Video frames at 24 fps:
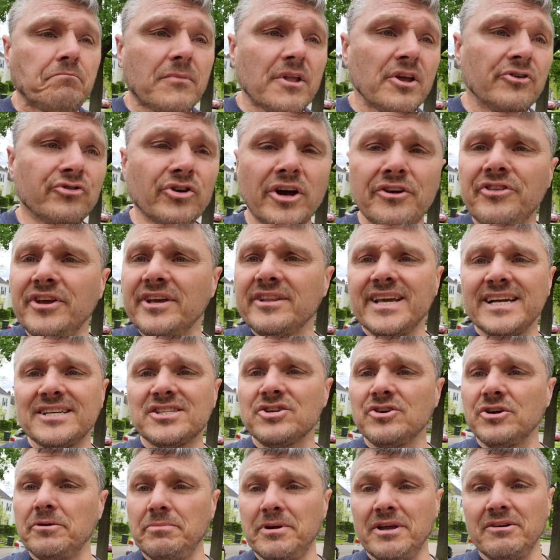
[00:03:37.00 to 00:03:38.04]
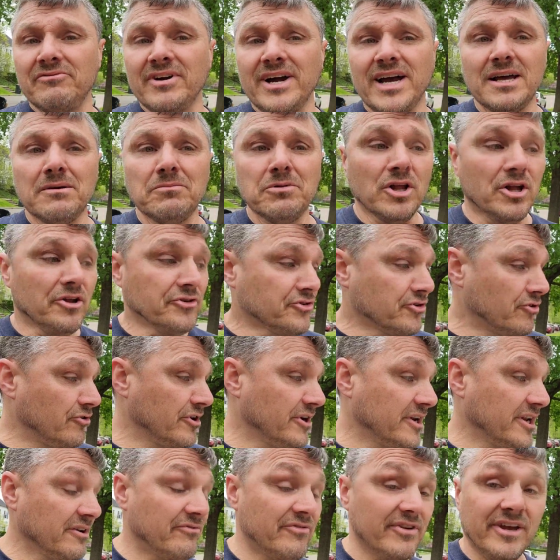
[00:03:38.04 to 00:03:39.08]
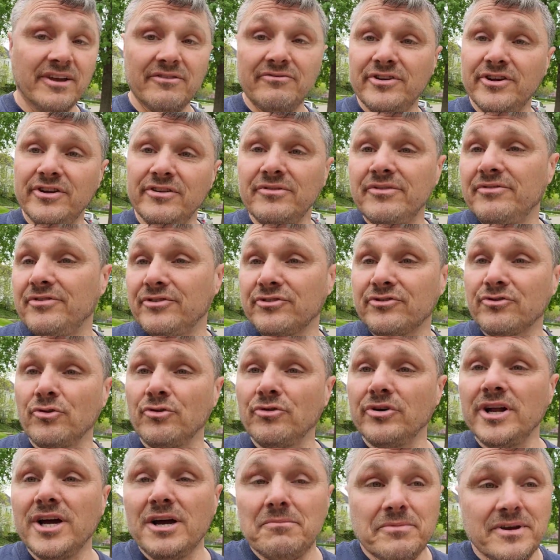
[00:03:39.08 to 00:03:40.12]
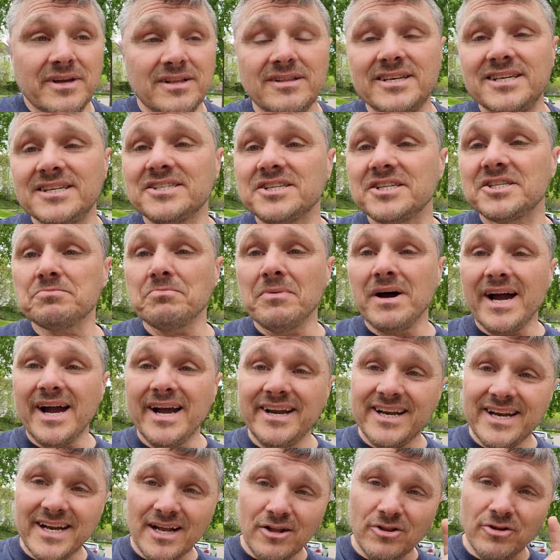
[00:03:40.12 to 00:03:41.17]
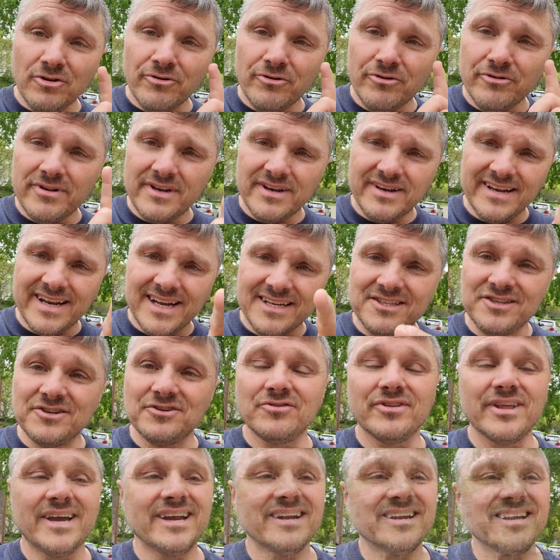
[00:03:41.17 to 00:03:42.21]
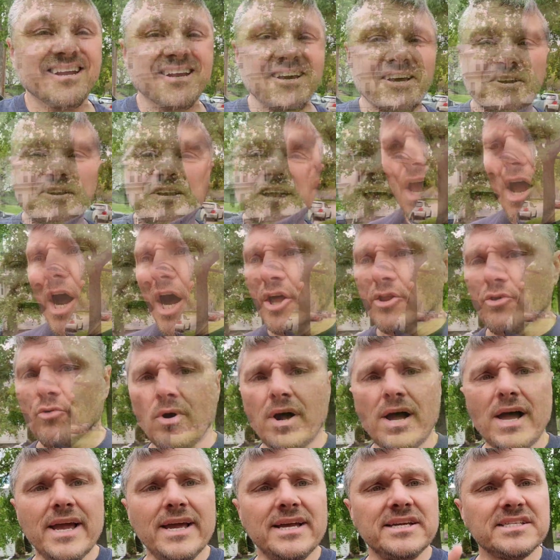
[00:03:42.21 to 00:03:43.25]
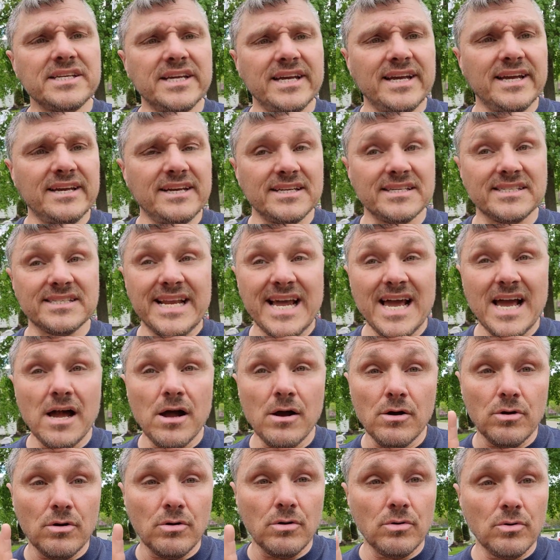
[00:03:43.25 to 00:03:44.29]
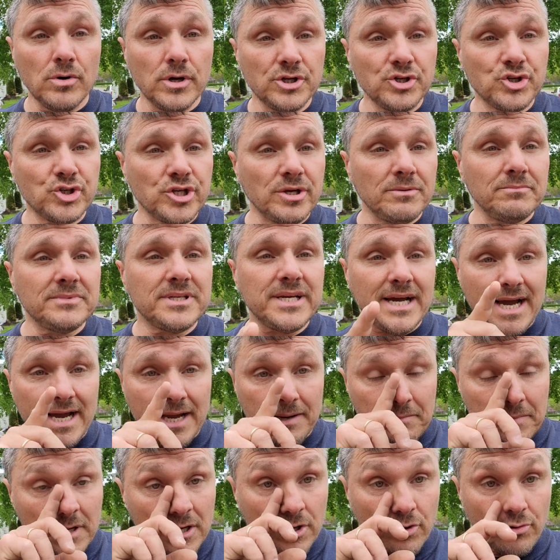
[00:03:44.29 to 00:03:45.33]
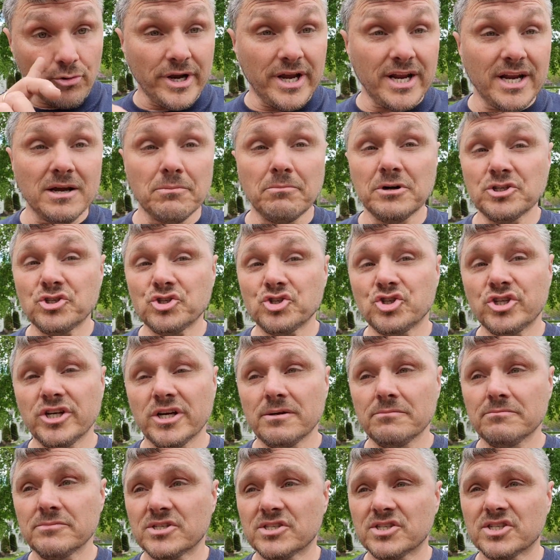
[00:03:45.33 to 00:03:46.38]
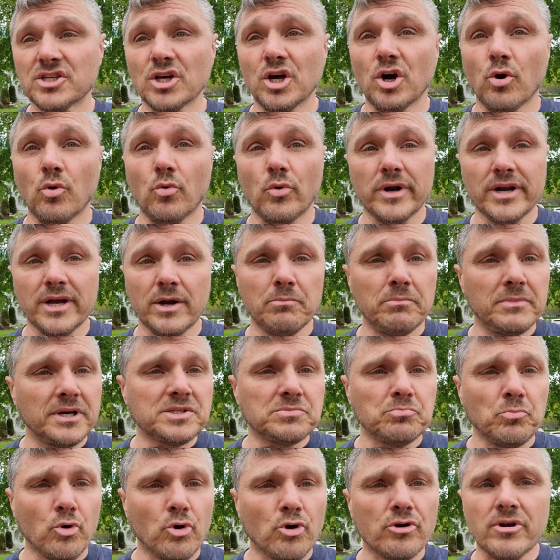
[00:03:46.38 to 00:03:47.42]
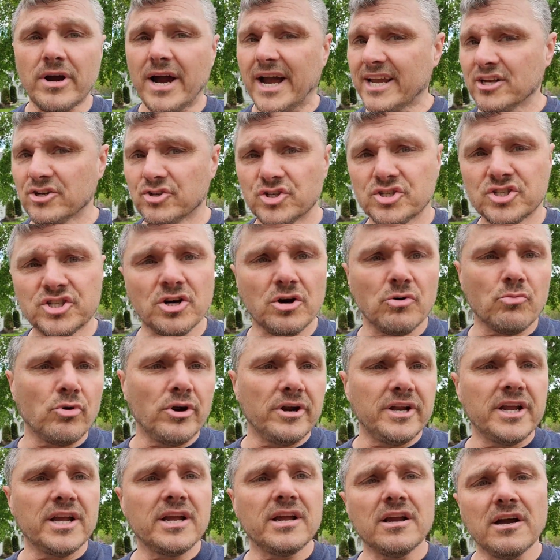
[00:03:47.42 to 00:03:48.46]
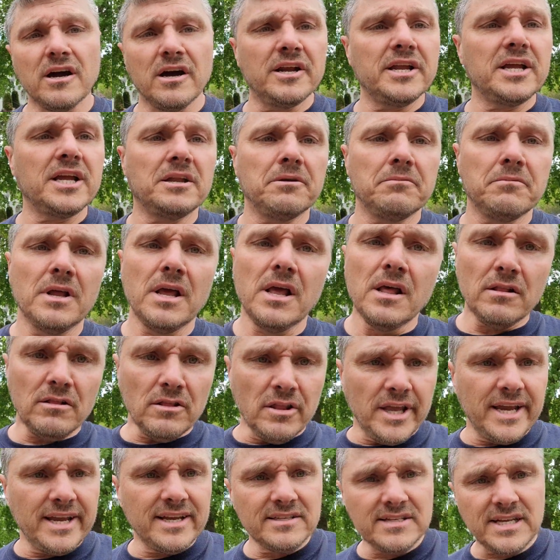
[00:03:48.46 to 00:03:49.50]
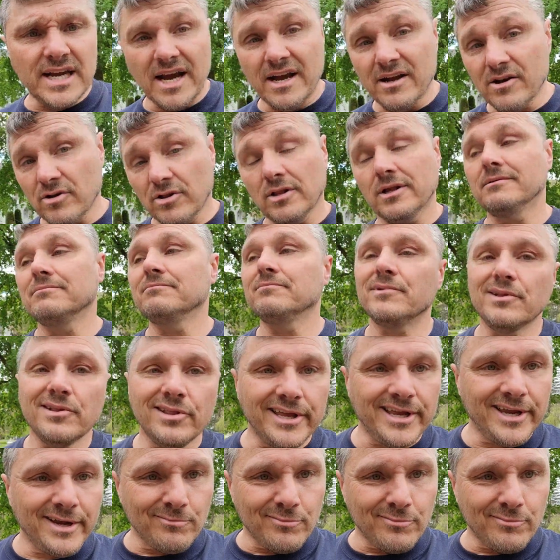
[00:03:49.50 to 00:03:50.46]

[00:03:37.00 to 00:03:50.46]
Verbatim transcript: So I think that's going to be a viable alternative. If, it, if I screw it up, at least it's mine and I'll learn not to do that again. Otherwise, it is now shim time, creating a bunch of shims. So when I mix mortar, I can just start running and gunning and laying tile, uh, laying